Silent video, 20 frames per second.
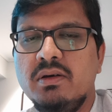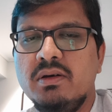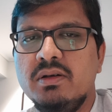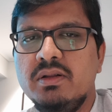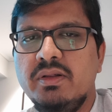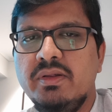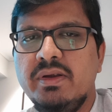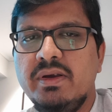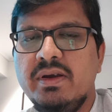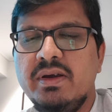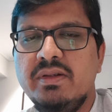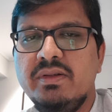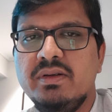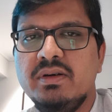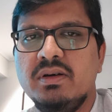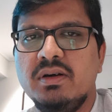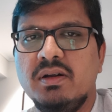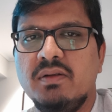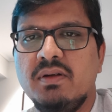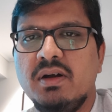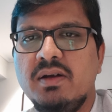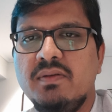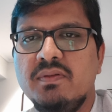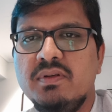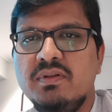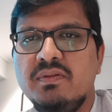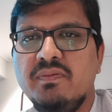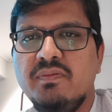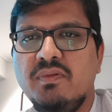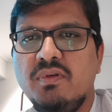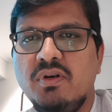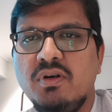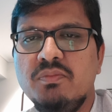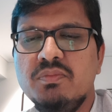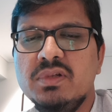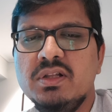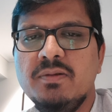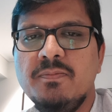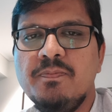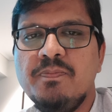state arrival
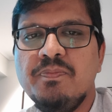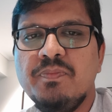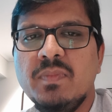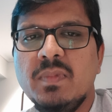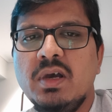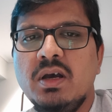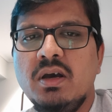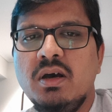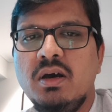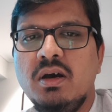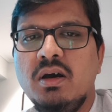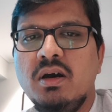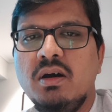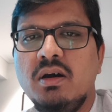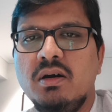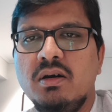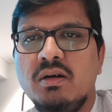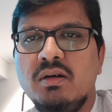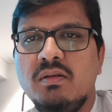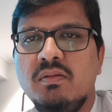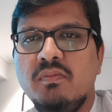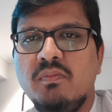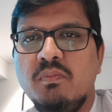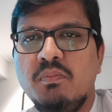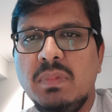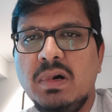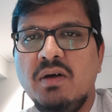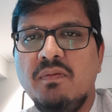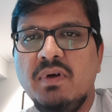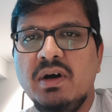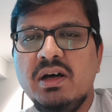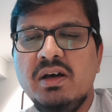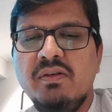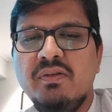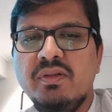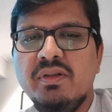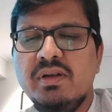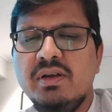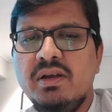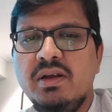forms. But
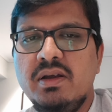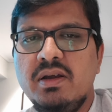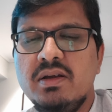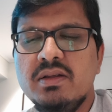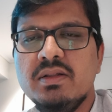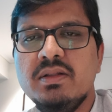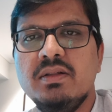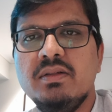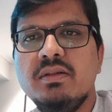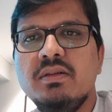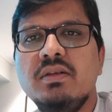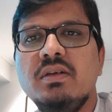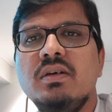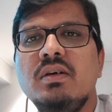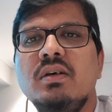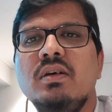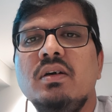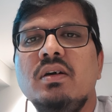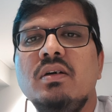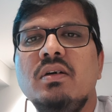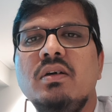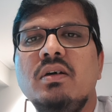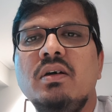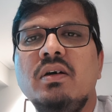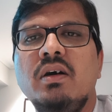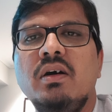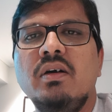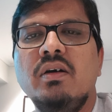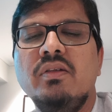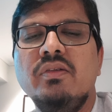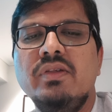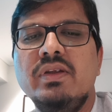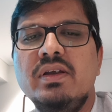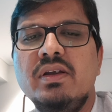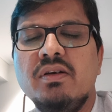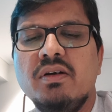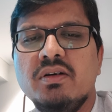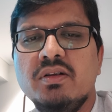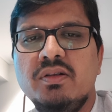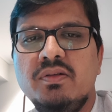whatever the case,
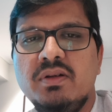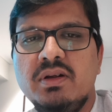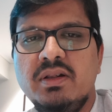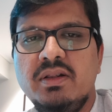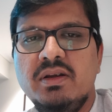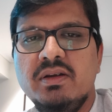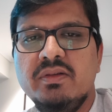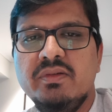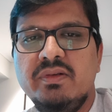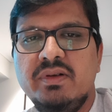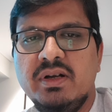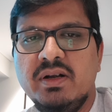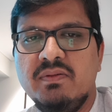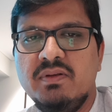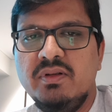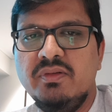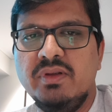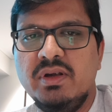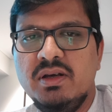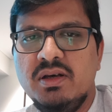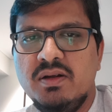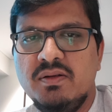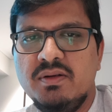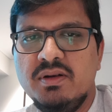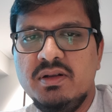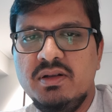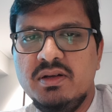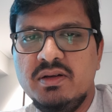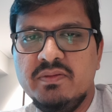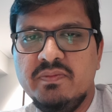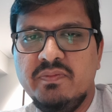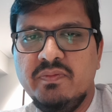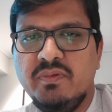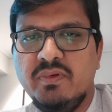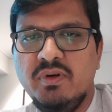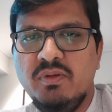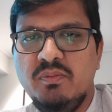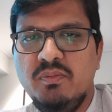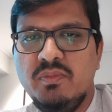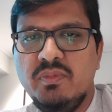the Australian travel declaration
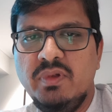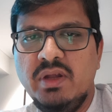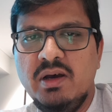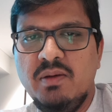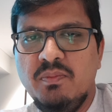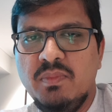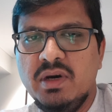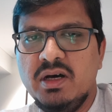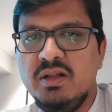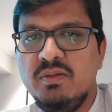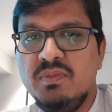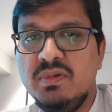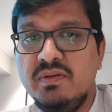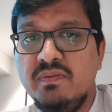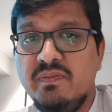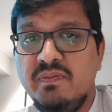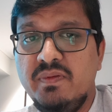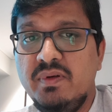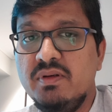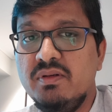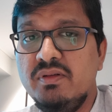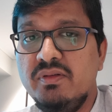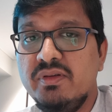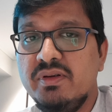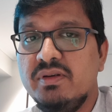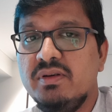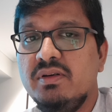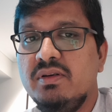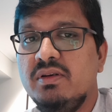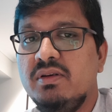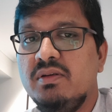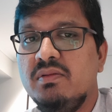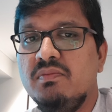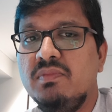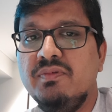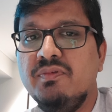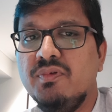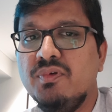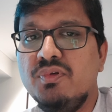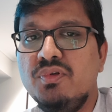form that must be filled
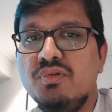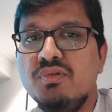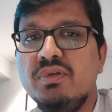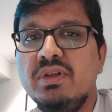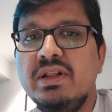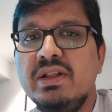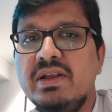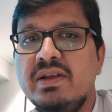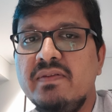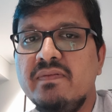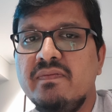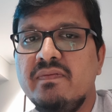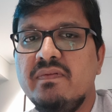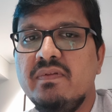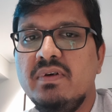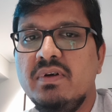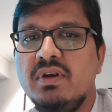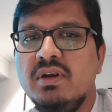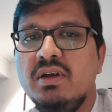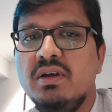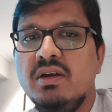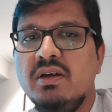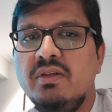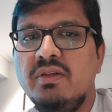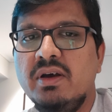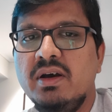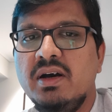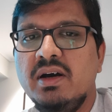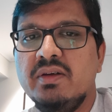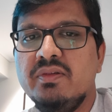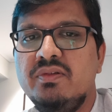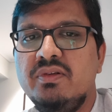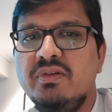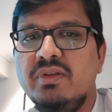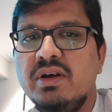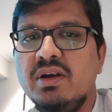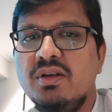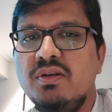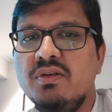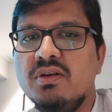before you leave the country
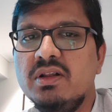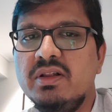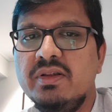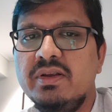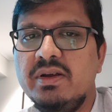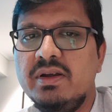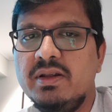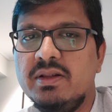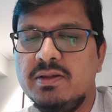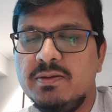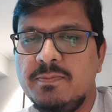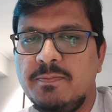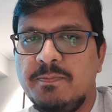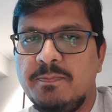that you're staying.